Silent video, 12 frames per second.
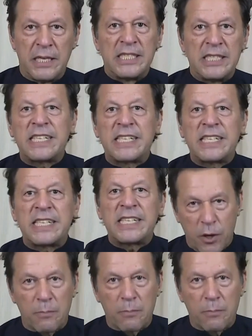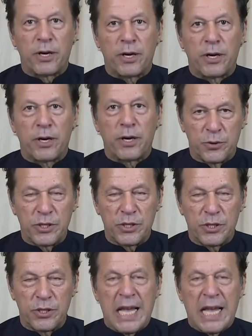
60 got bullet wounds,